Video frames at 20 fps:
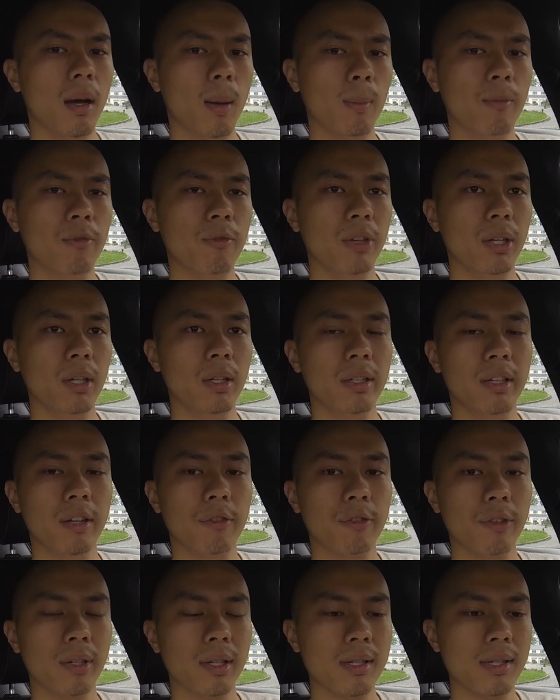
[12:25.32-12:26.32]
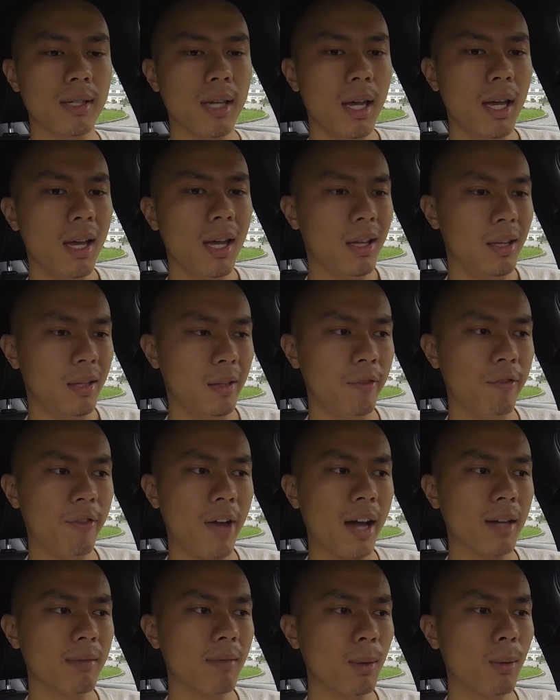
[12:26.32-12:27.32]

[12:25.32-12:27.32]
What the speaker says: feel a difference. In fact,